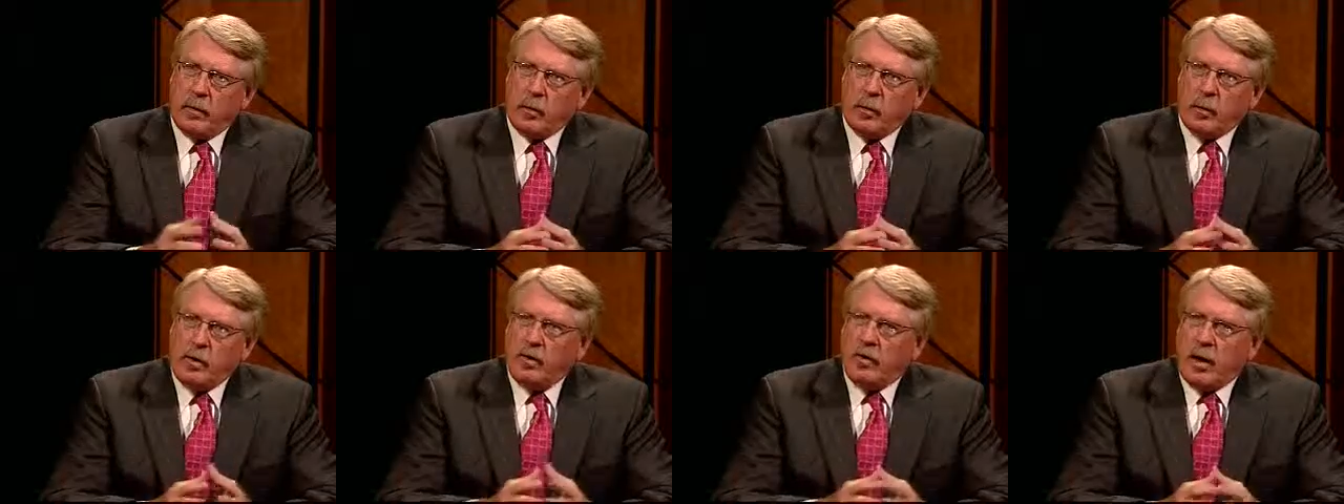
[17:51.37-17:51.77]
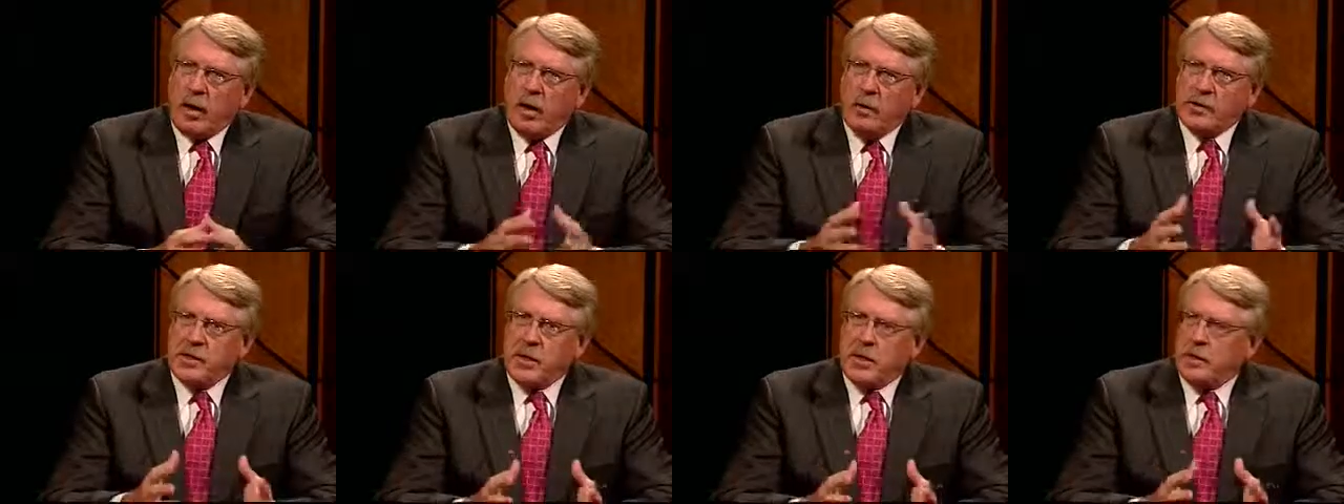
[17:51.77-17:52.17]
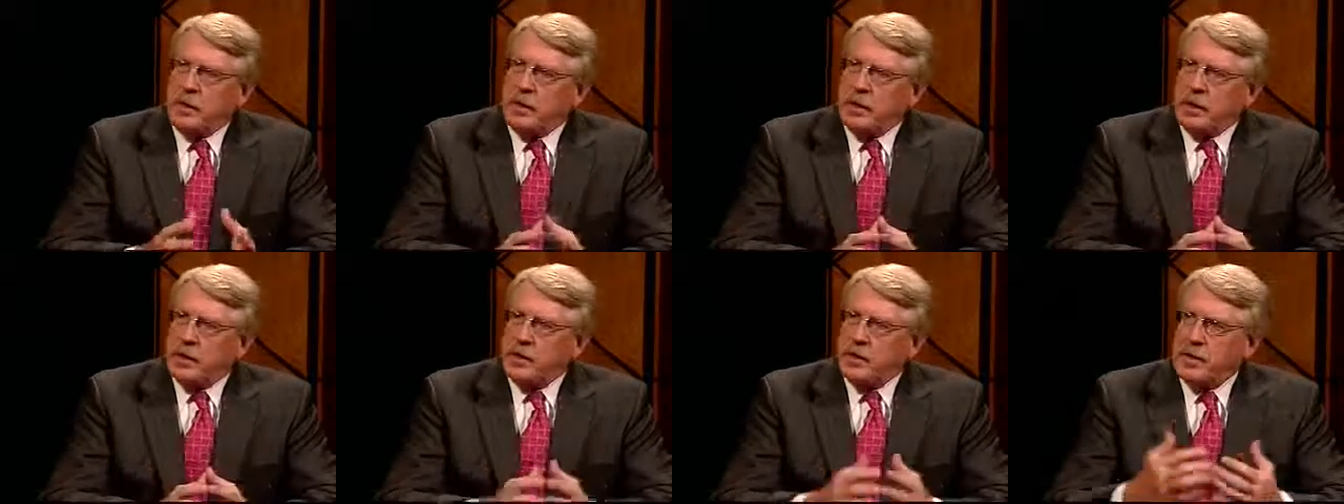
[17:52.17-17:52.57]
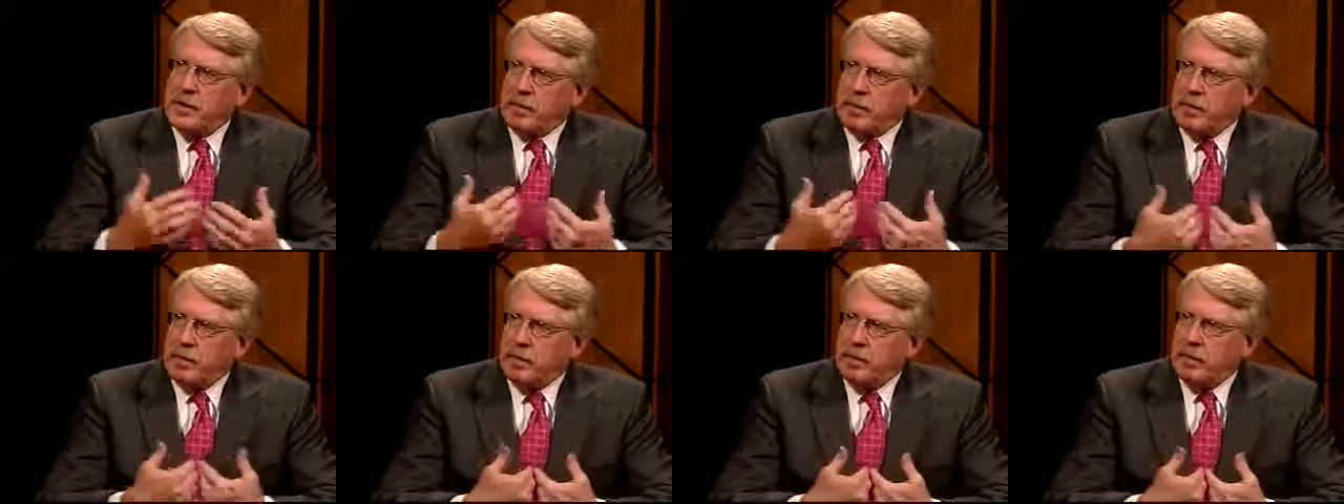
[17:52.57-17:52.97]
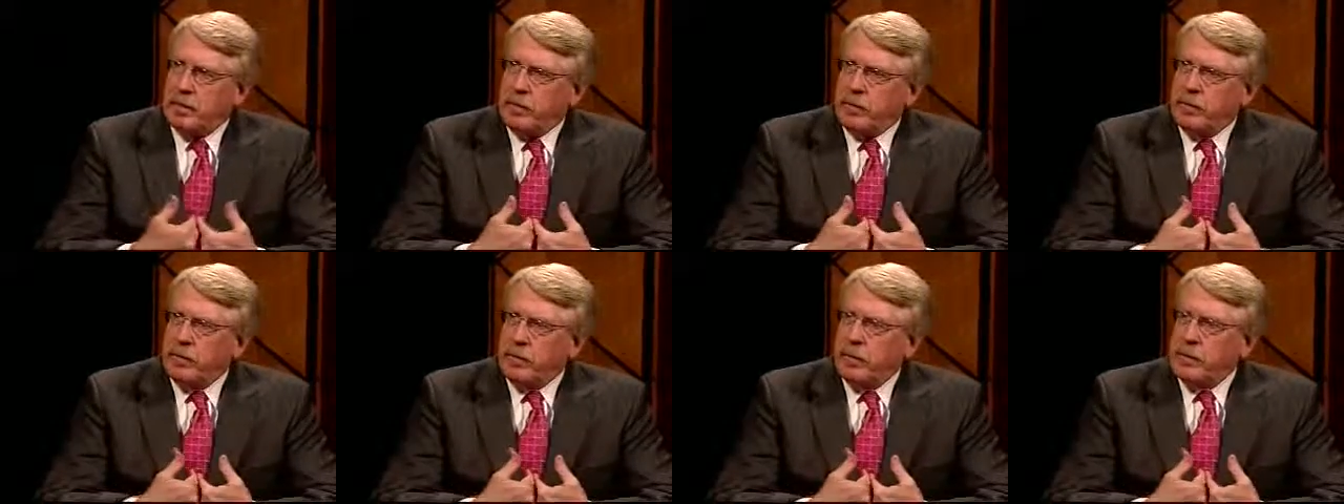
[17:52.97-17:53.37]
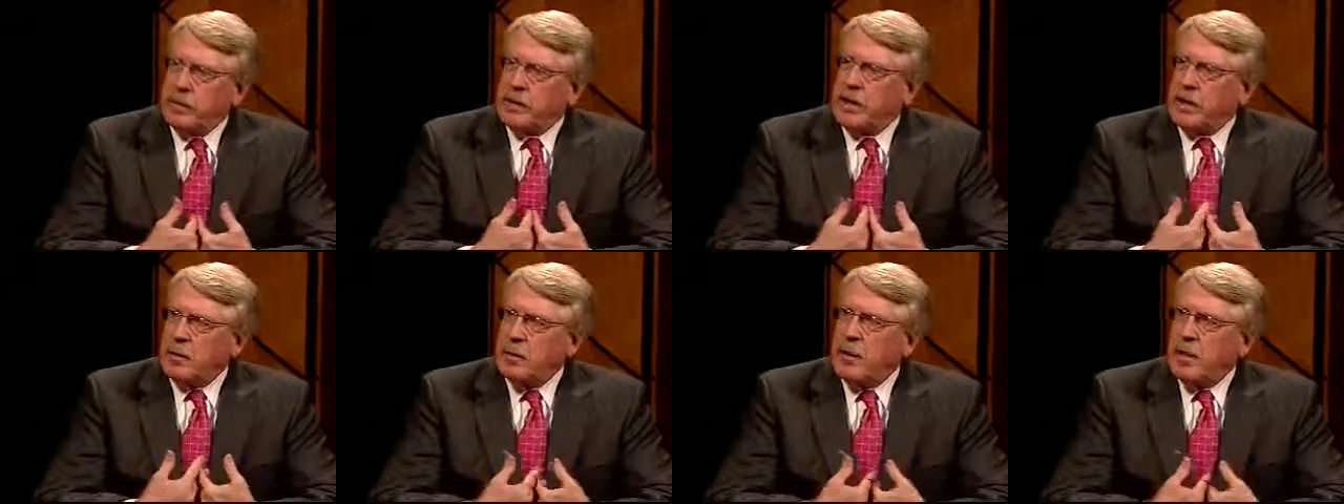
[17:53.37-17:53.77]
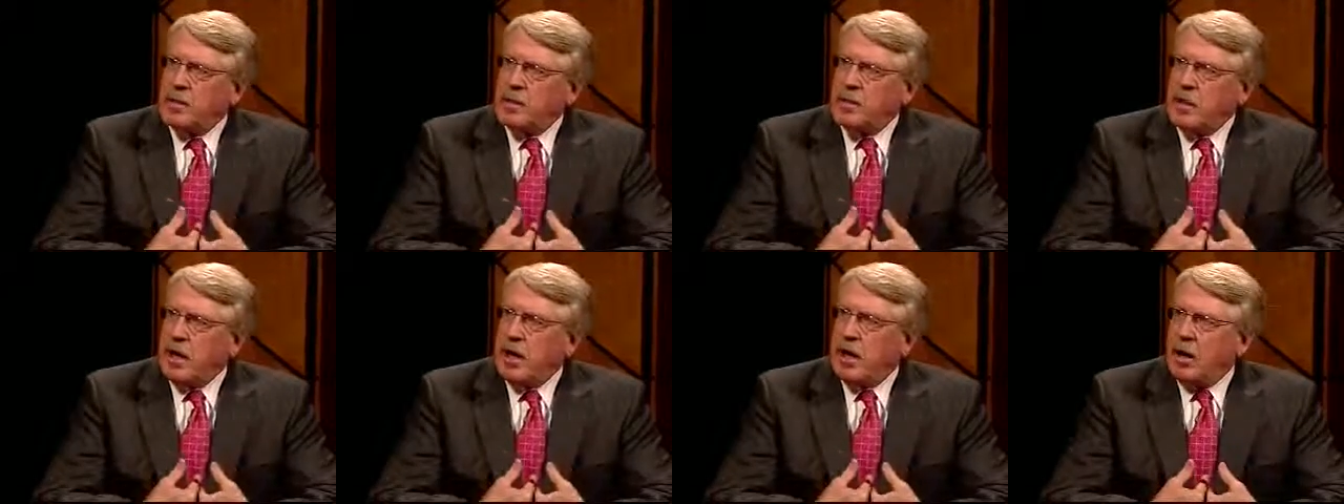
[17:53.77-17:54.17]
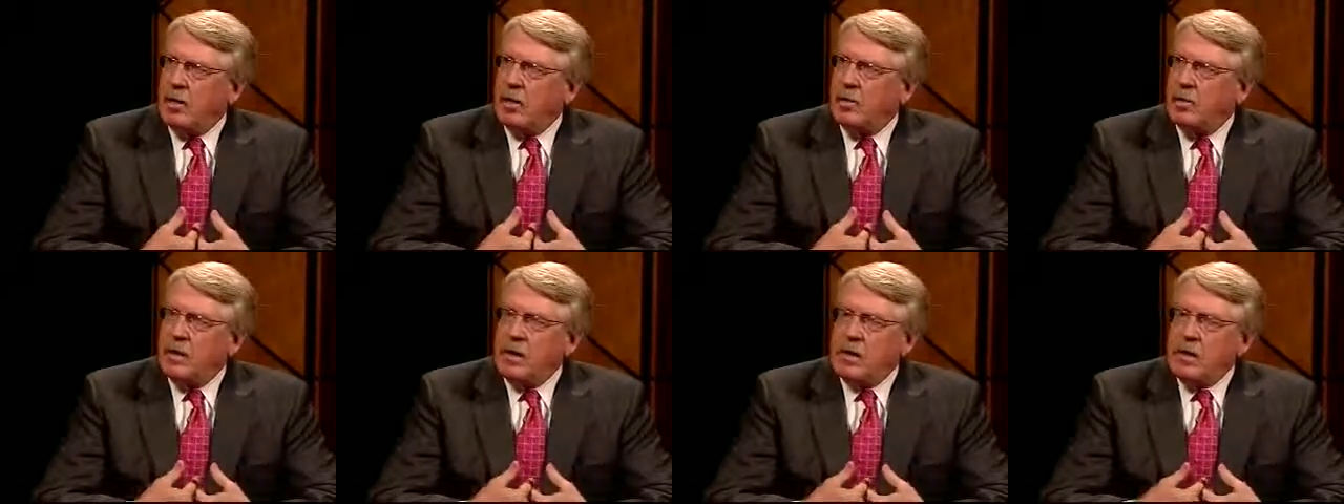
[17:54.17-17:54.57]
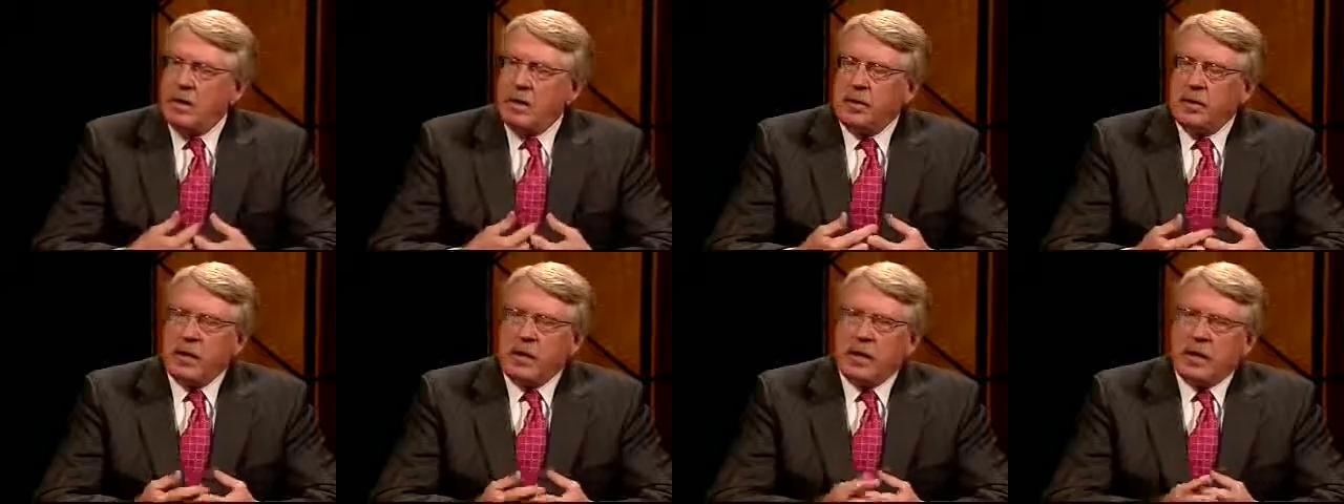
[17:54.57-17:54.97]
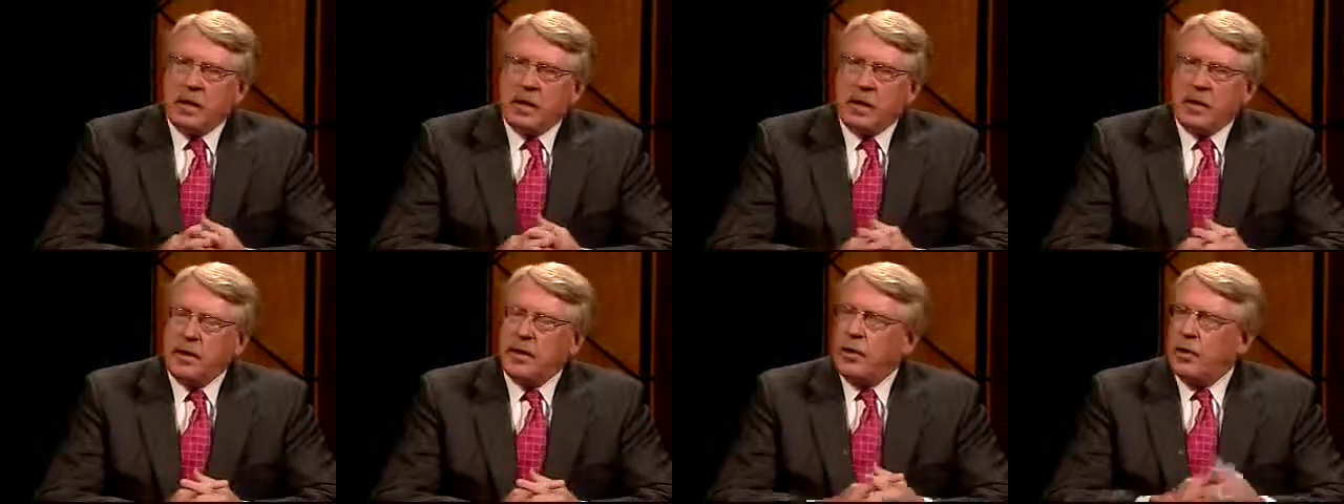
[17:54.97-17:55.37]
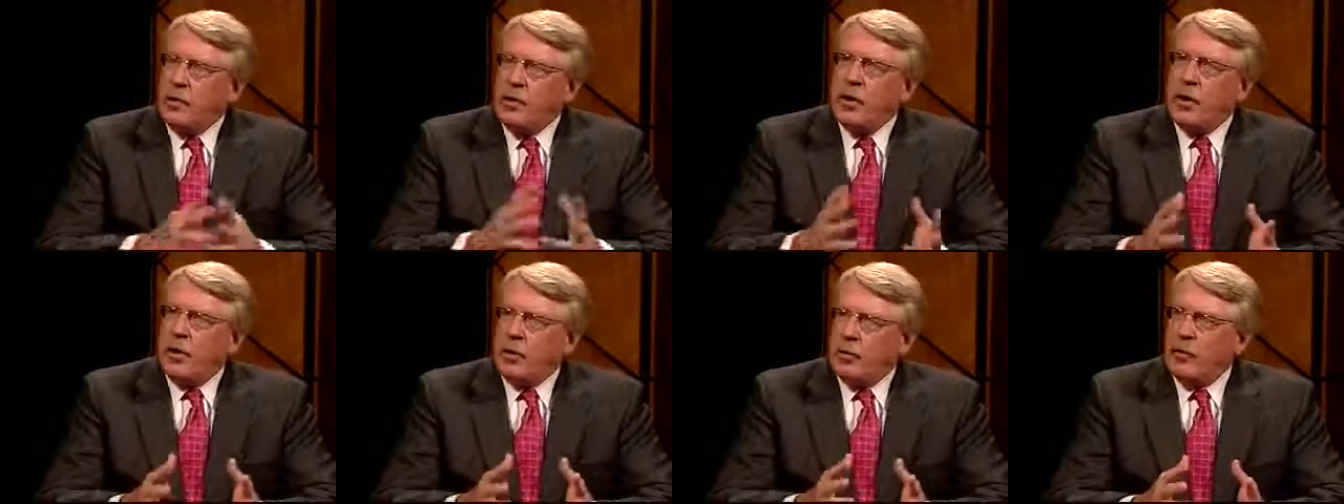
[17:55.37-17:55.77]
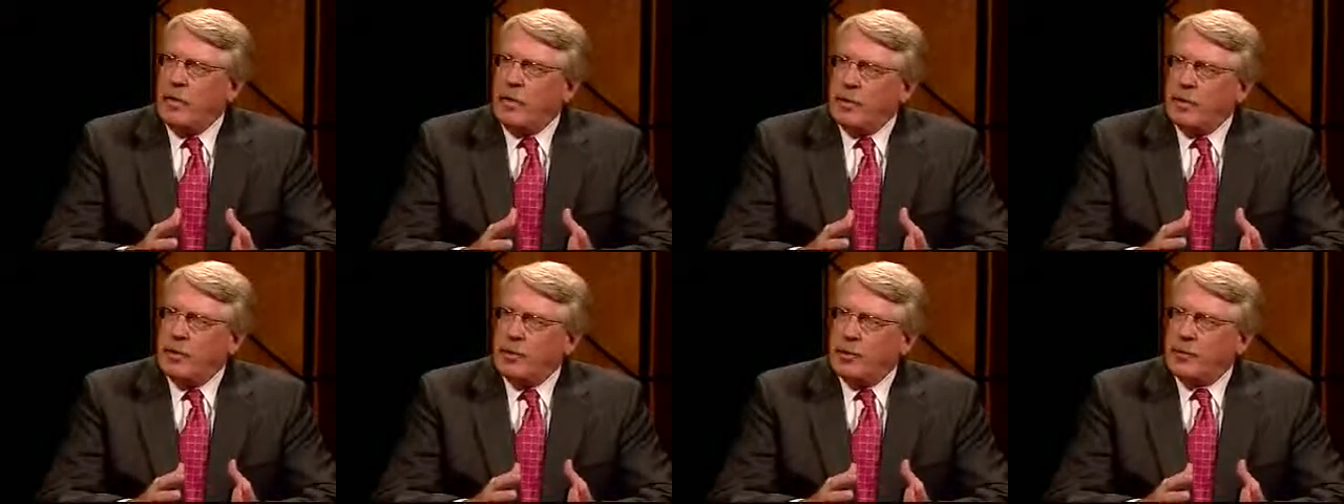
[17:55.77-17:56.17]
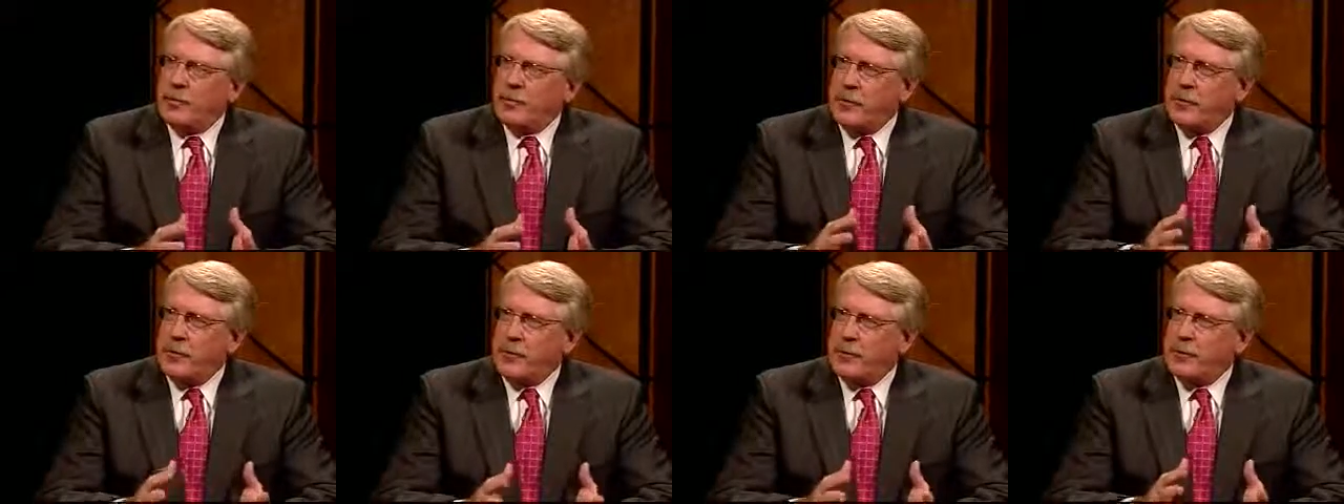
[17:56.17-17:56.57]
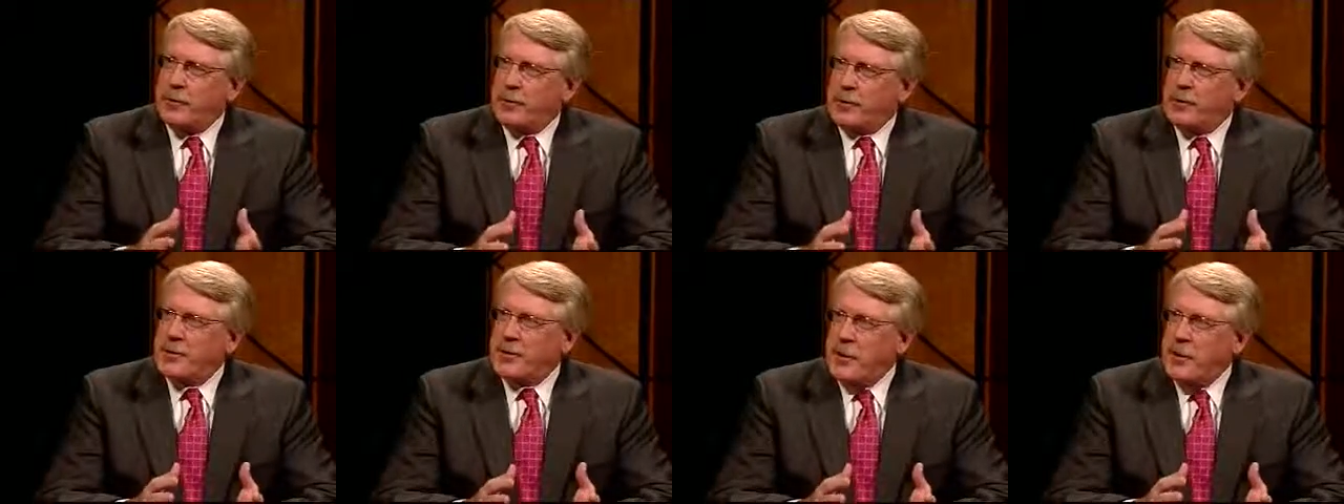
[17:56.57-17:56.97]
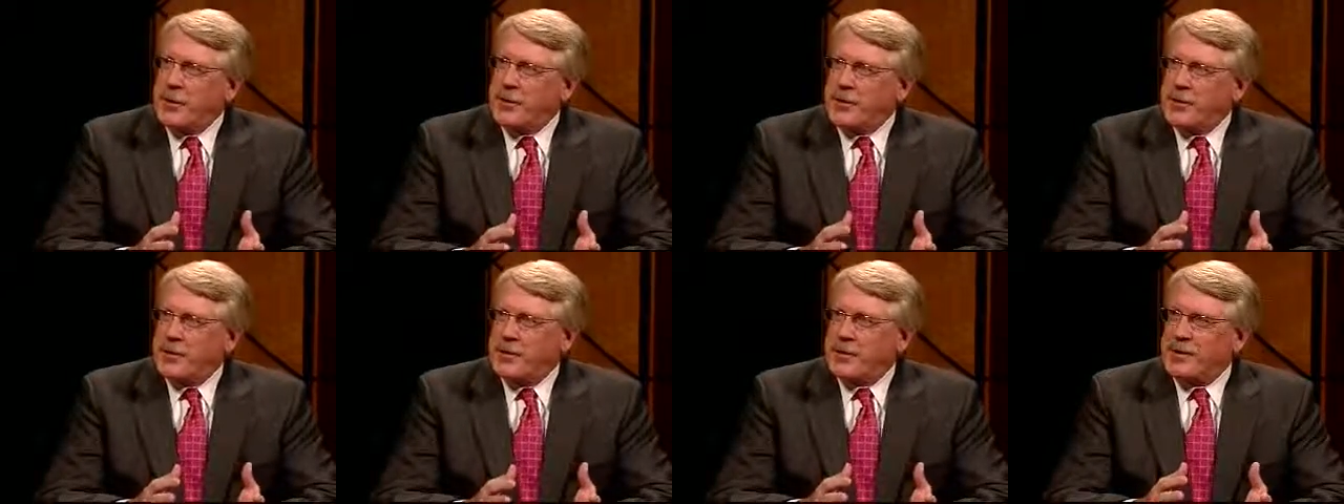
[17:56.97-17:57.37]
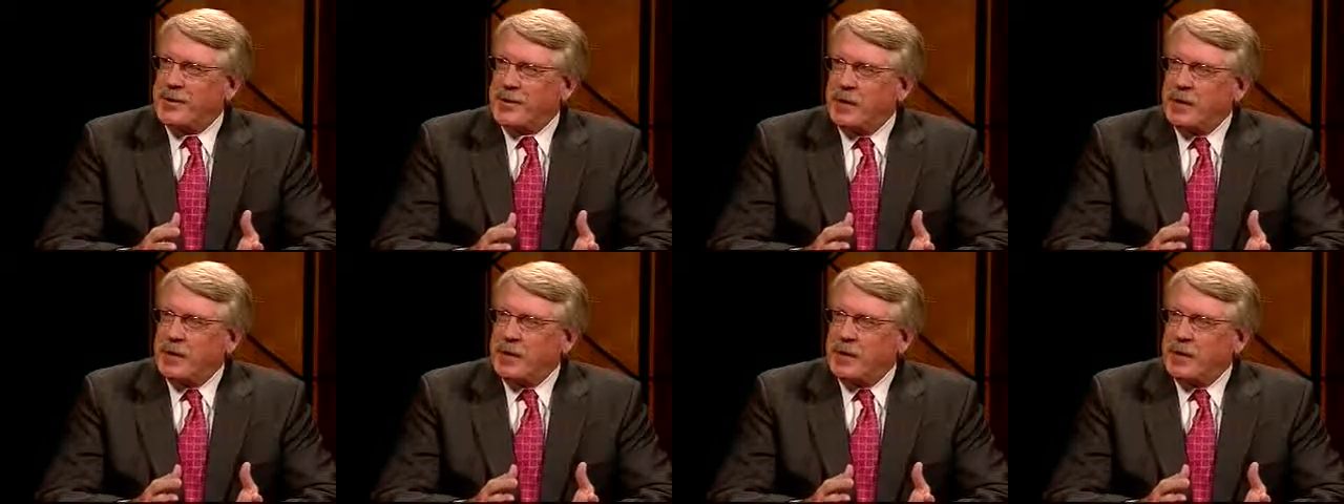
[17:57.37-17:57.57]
we've always had a policy for folks like myself that, you know, we don't reimburse for personal expenses.